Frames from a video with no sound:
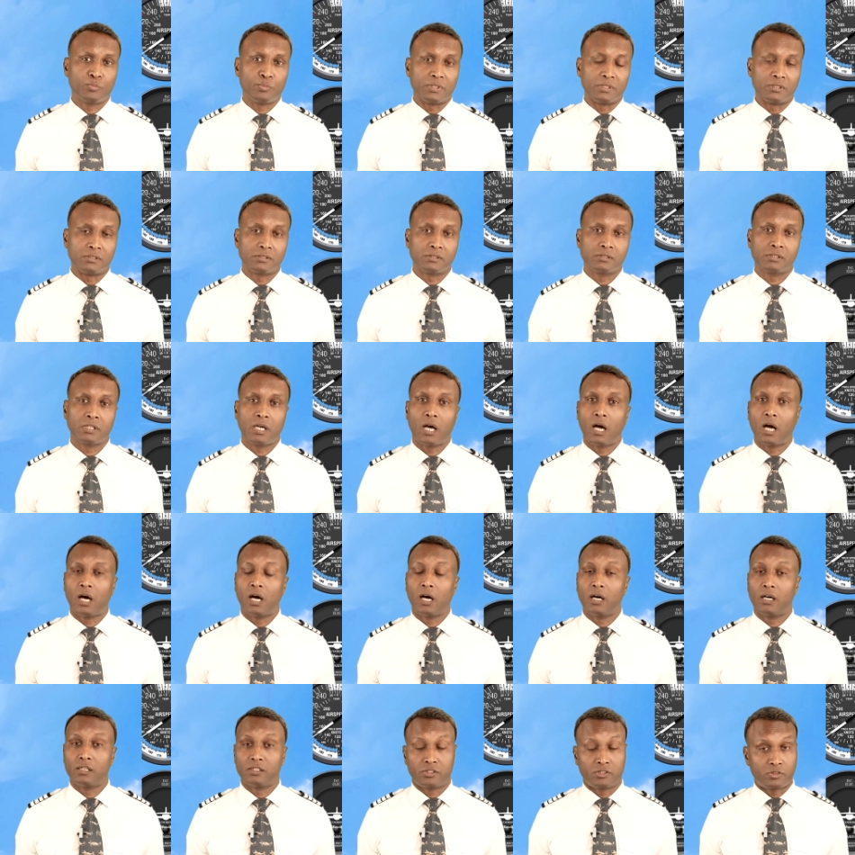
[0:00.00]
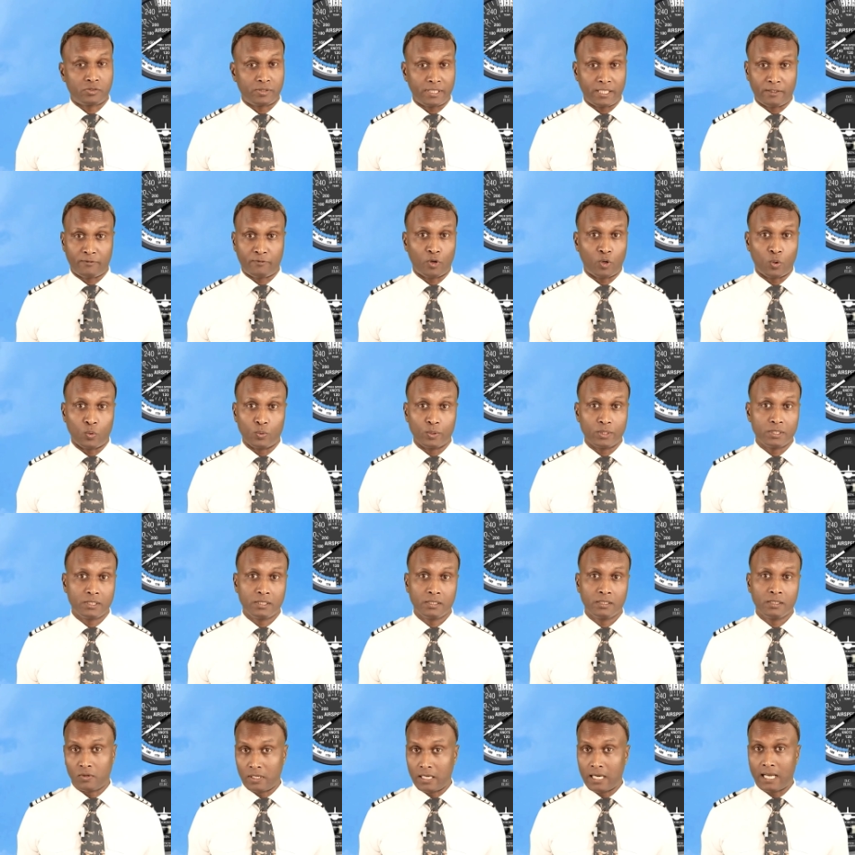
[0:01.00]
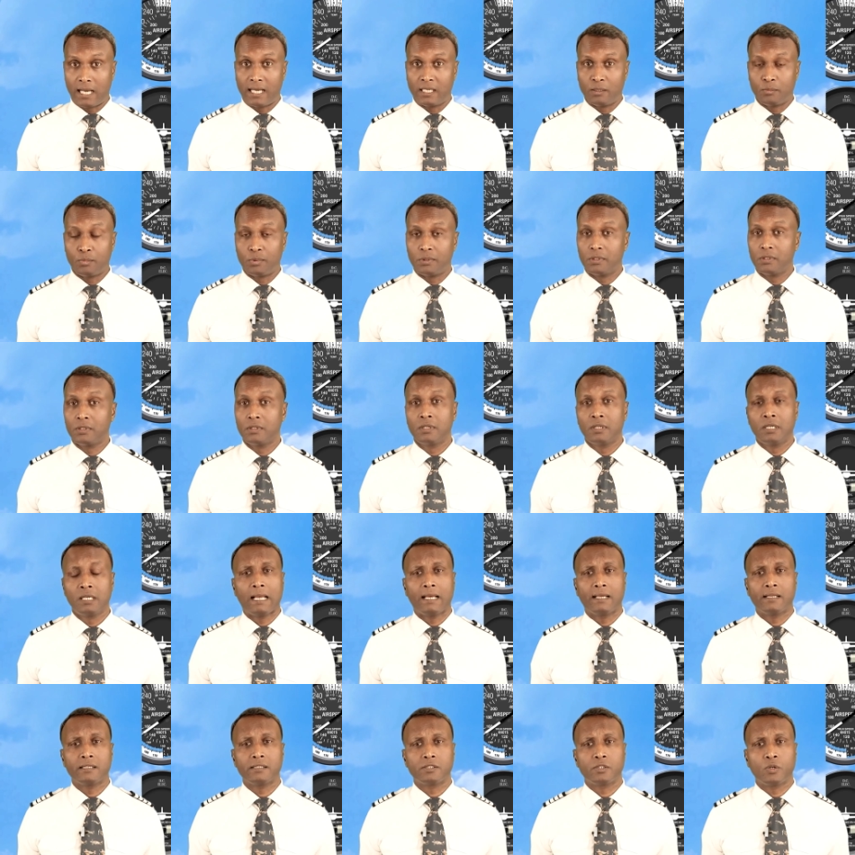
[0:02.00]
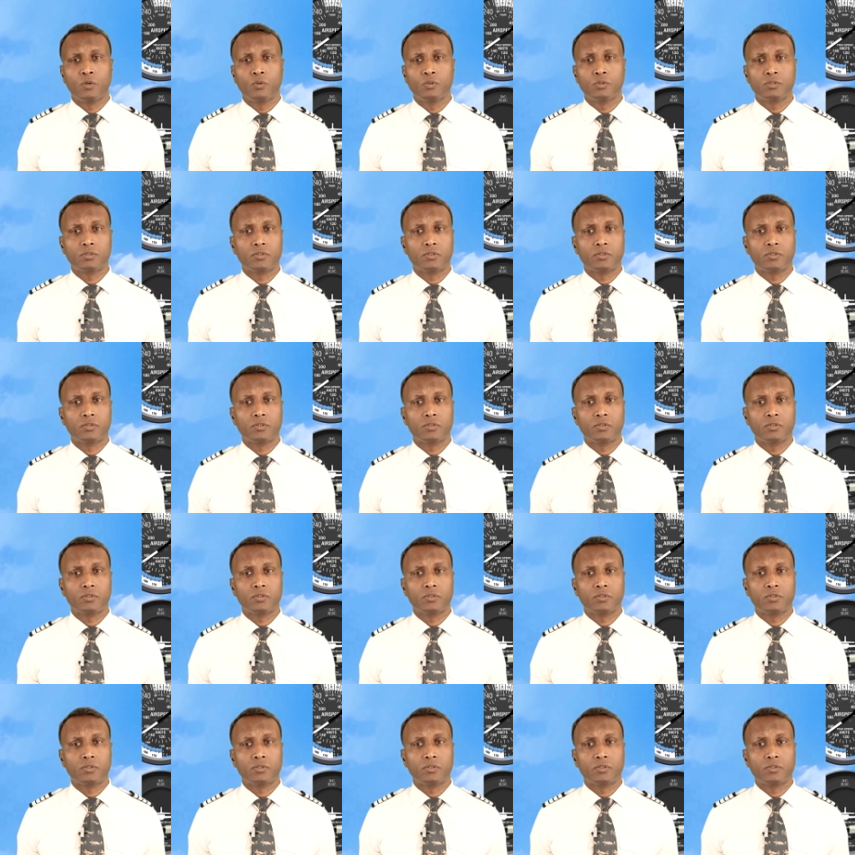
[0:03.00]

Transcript: instruments are straightforward, reliable, and